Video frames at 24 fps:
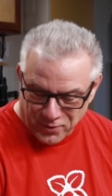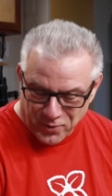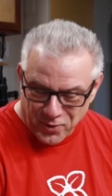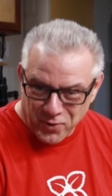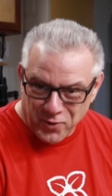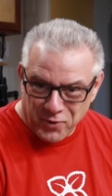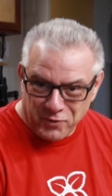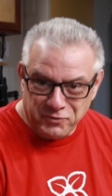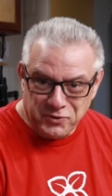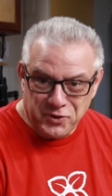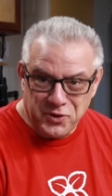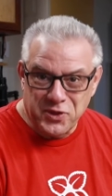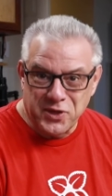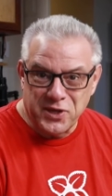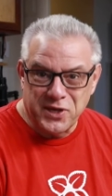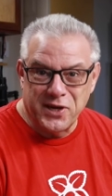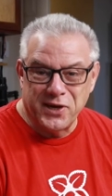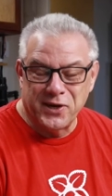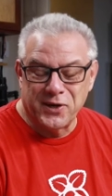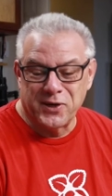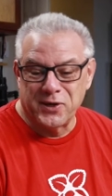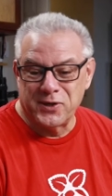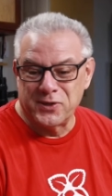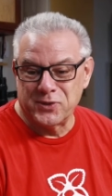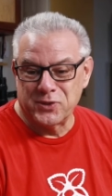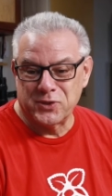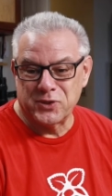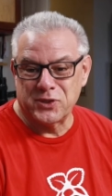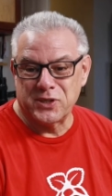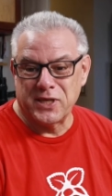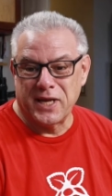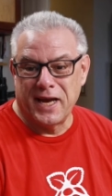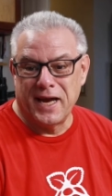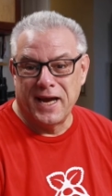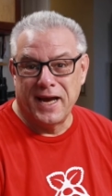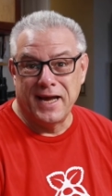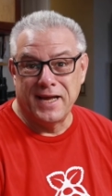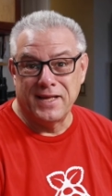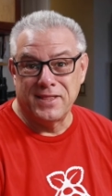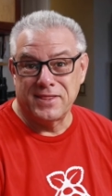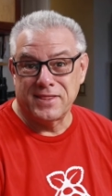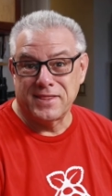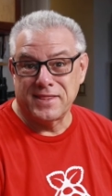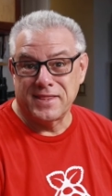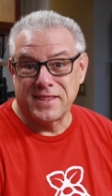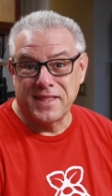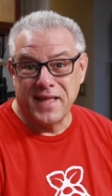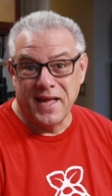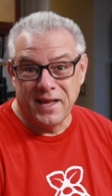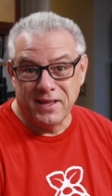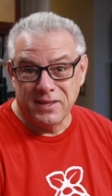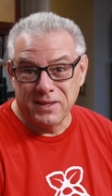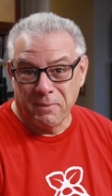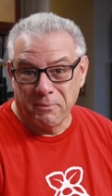over the years. I think